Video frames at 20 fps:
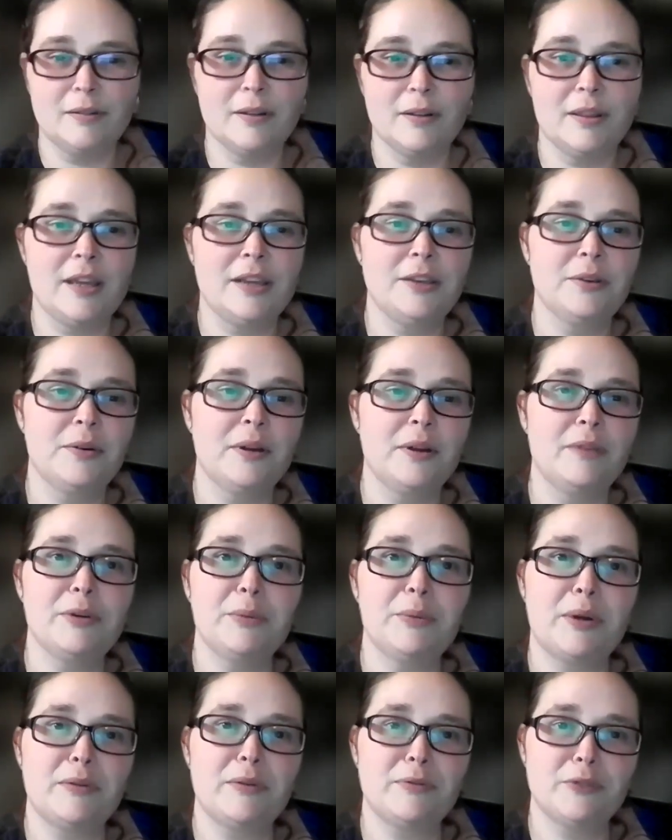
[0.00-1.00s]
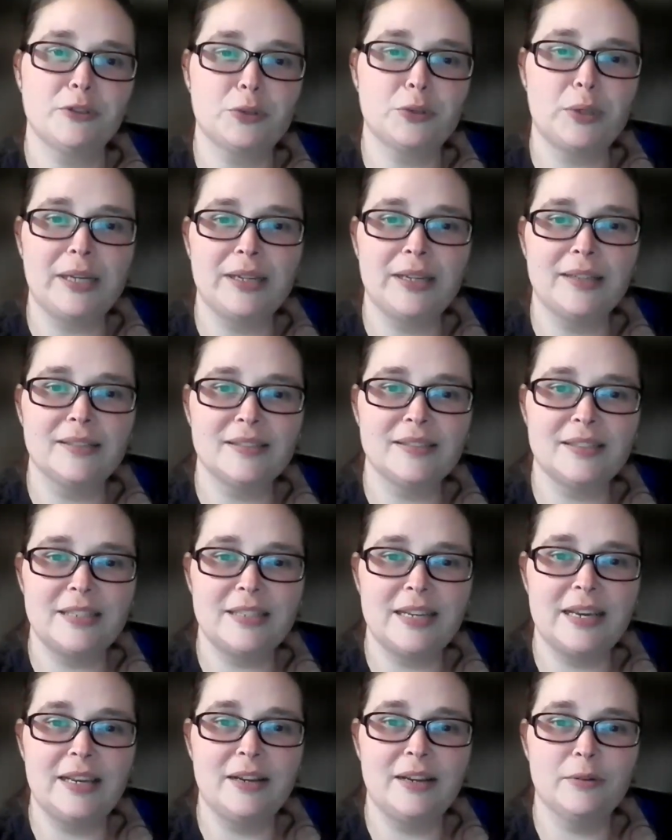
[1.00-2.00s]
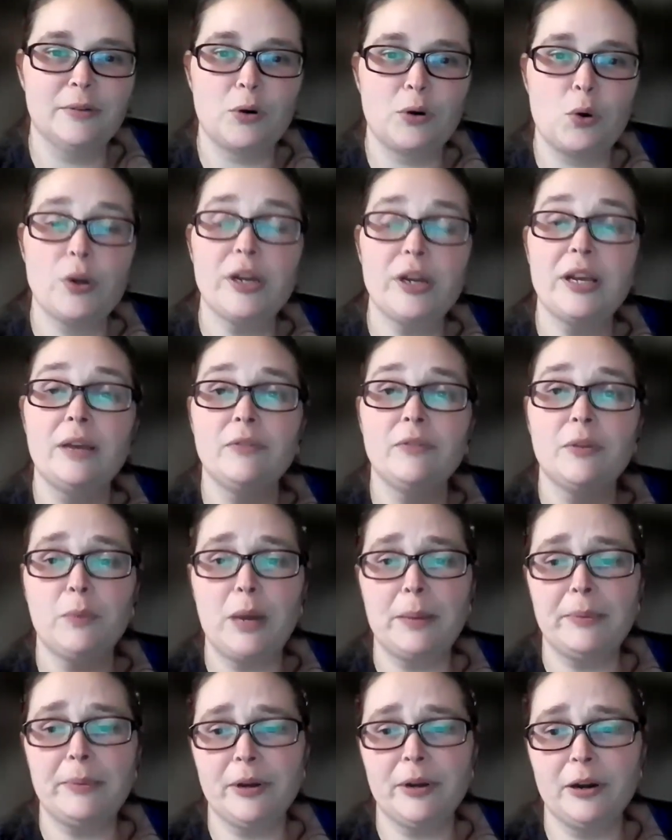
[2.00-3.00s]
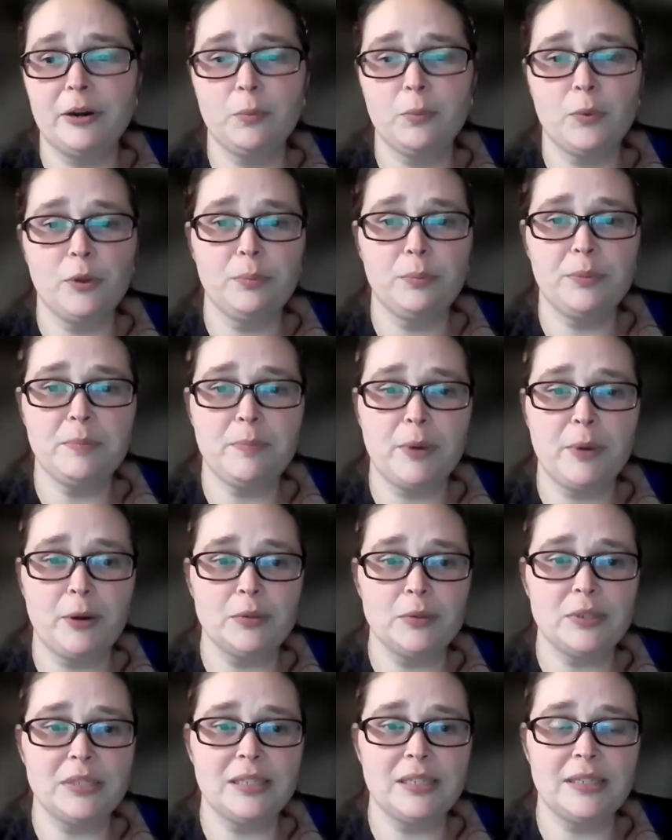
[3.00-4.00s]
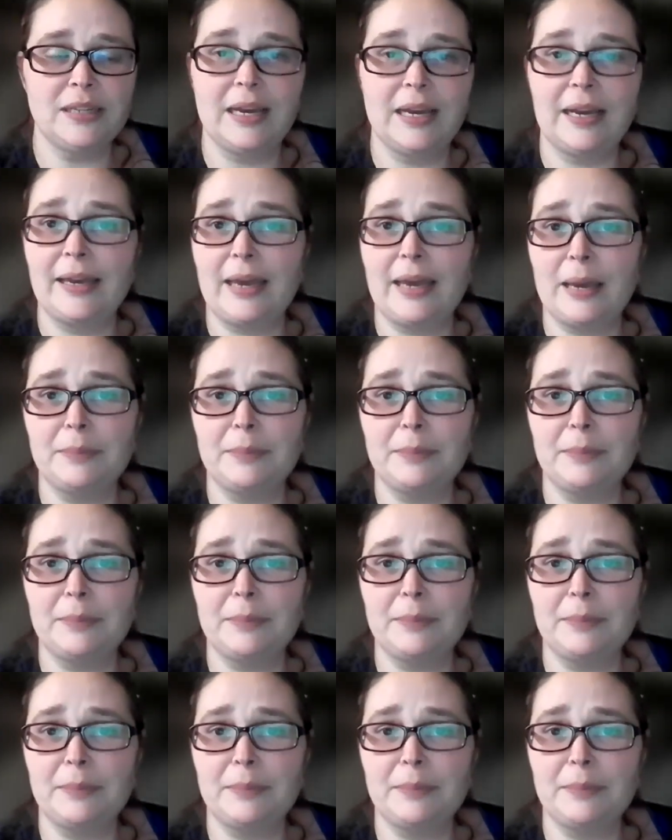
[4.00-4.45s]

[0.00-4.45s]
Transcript: Well, thank you everyone for joining us today. A recording of the webinar will be posted at